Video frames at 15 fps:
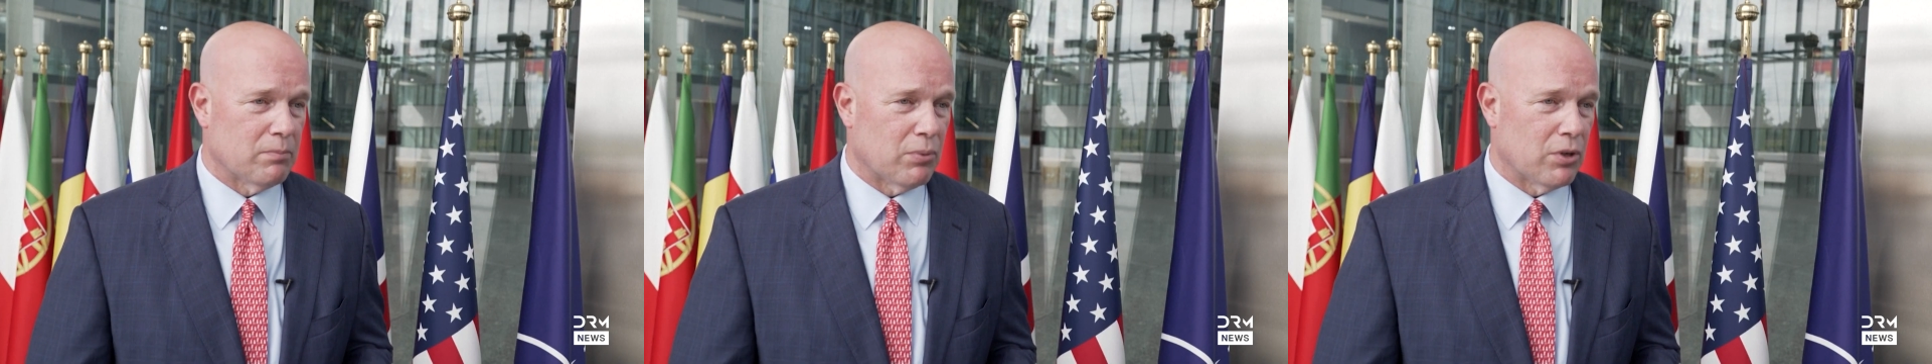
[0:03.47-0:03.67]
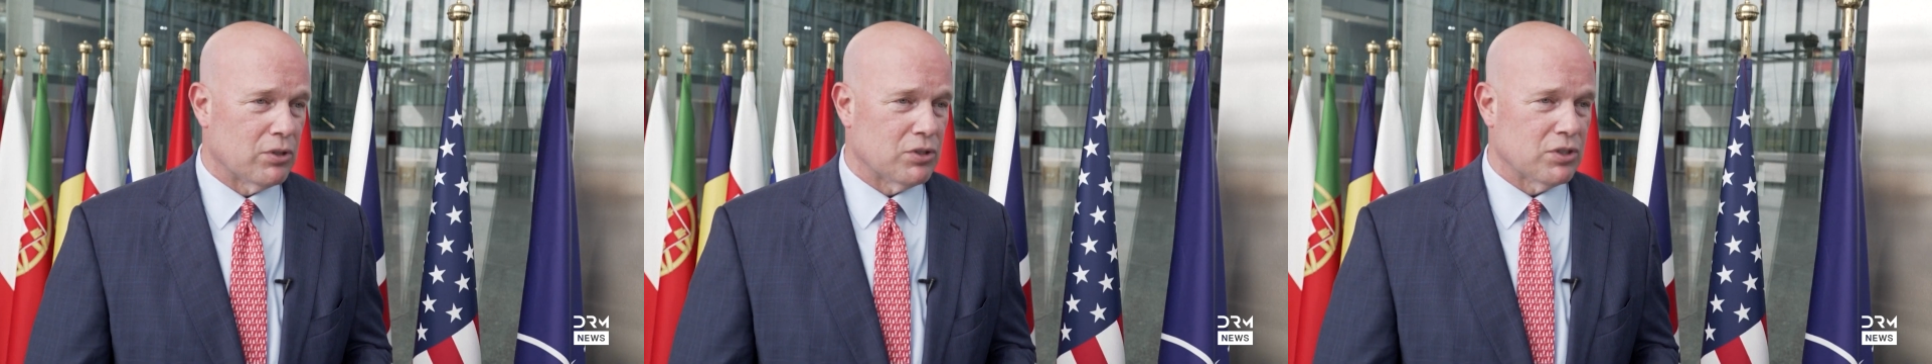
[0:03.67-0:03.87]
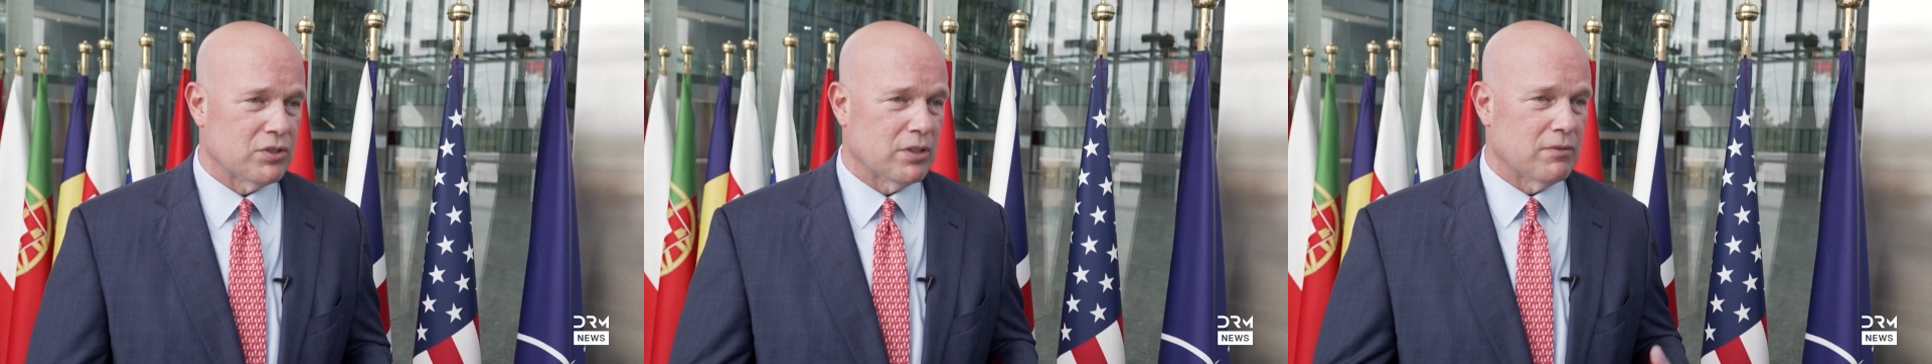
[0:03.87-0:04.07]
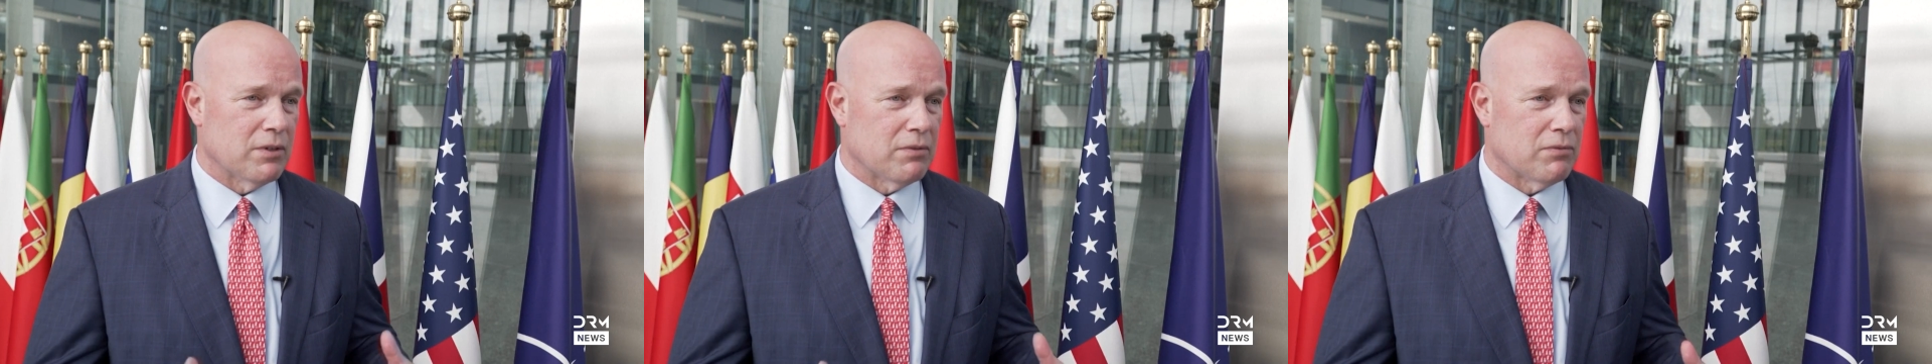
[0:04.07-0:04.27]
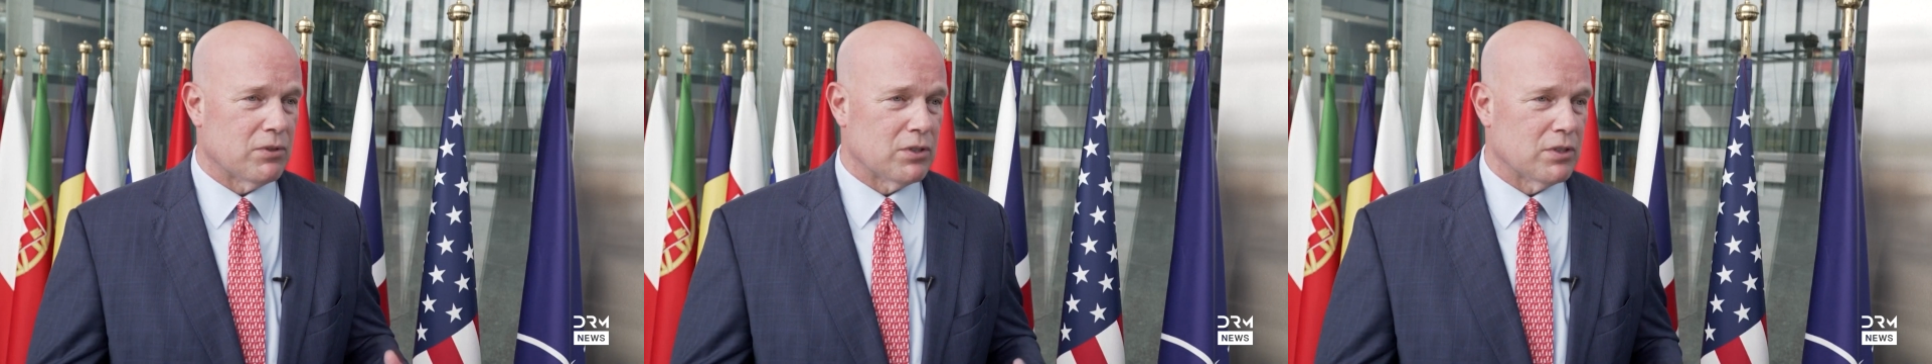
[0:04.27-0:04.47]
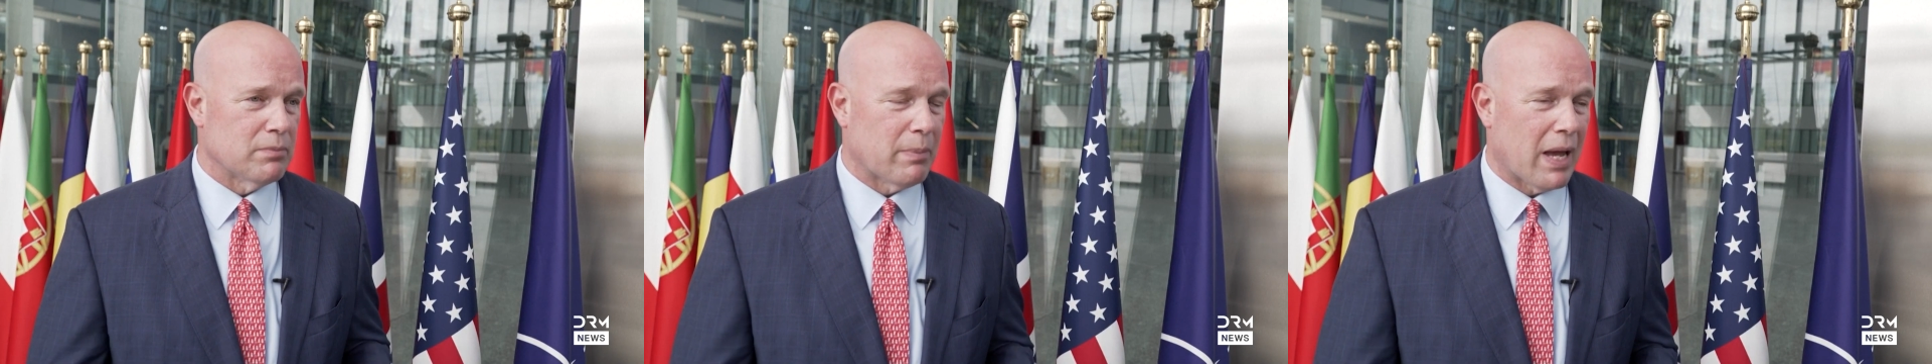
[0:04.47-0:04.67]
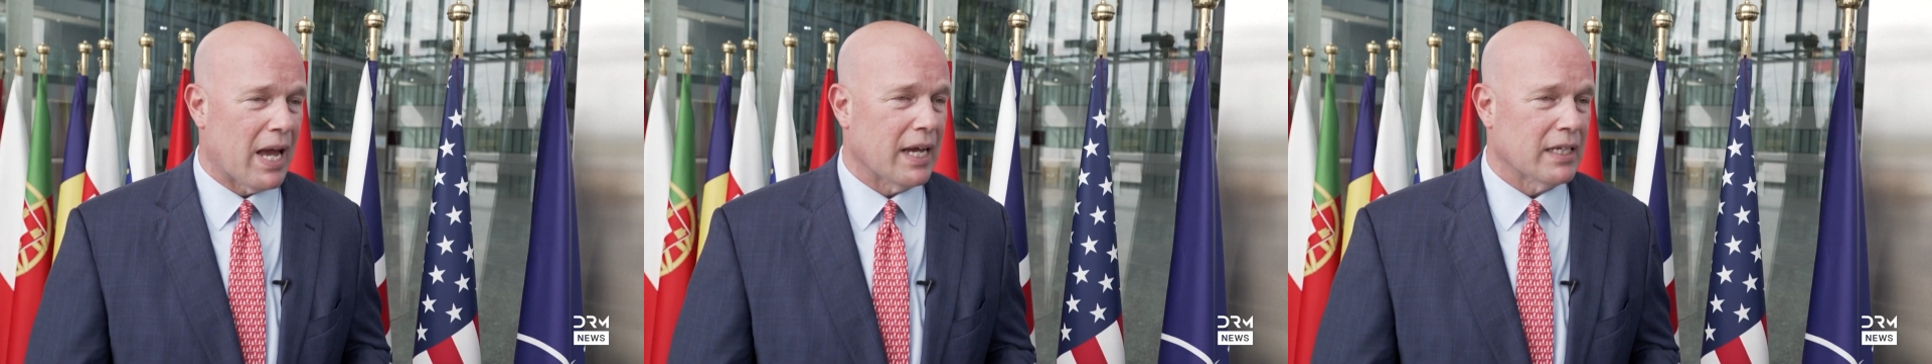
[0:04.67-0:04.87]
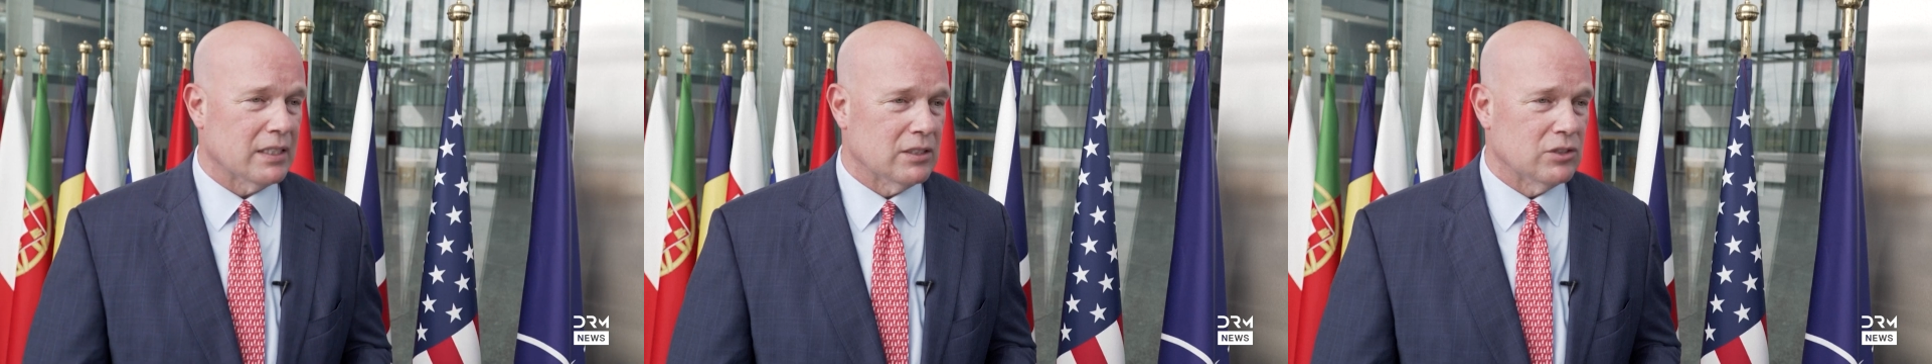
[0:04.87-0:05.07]
purchase of the first
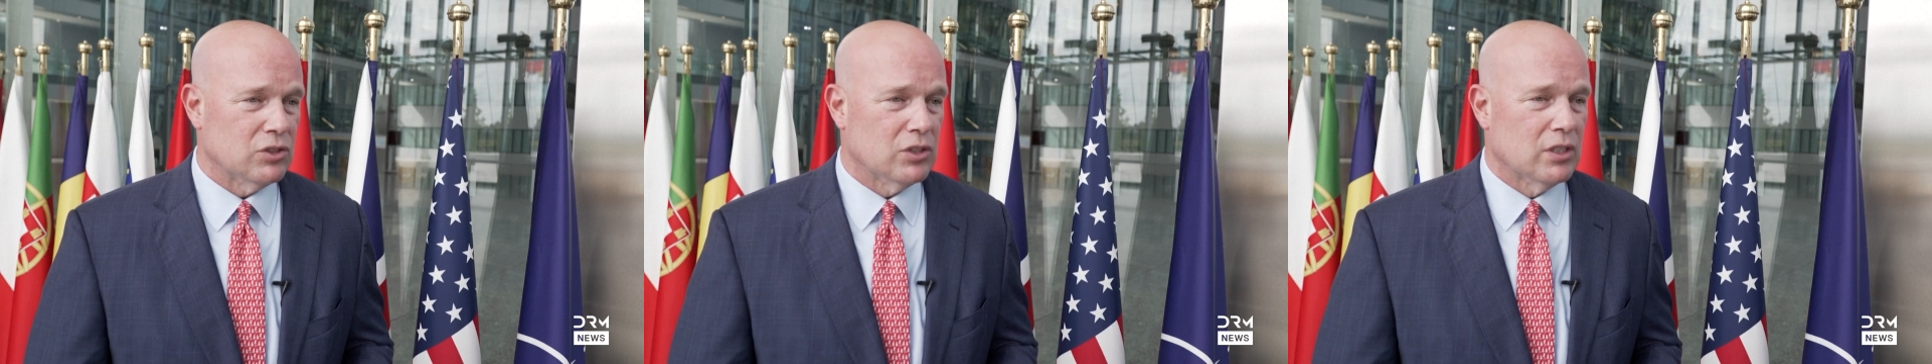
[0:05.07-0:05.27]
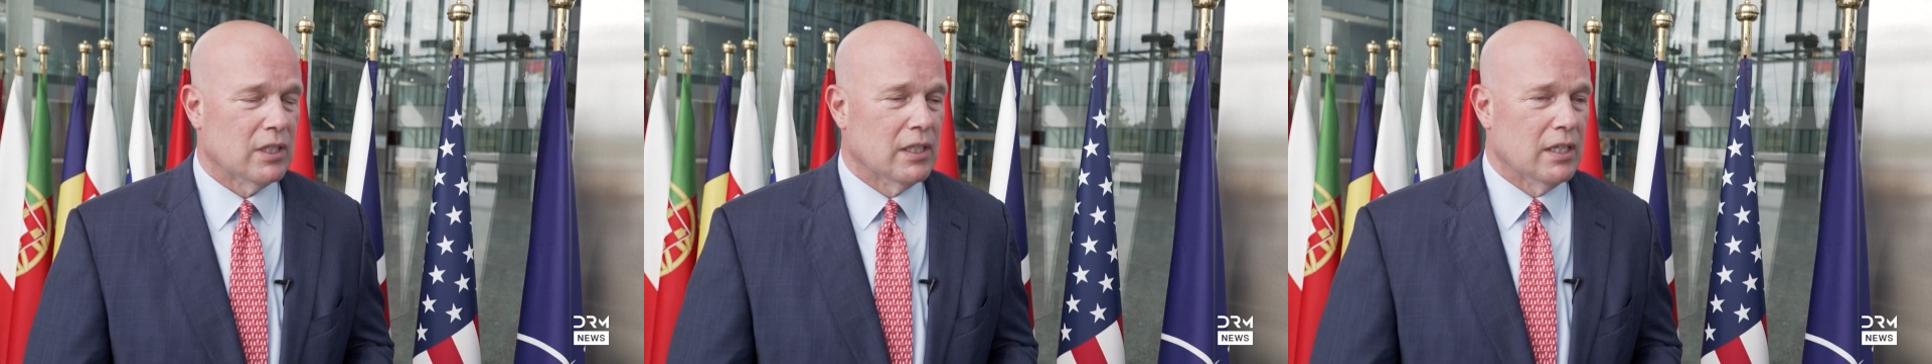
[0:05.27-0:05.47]
package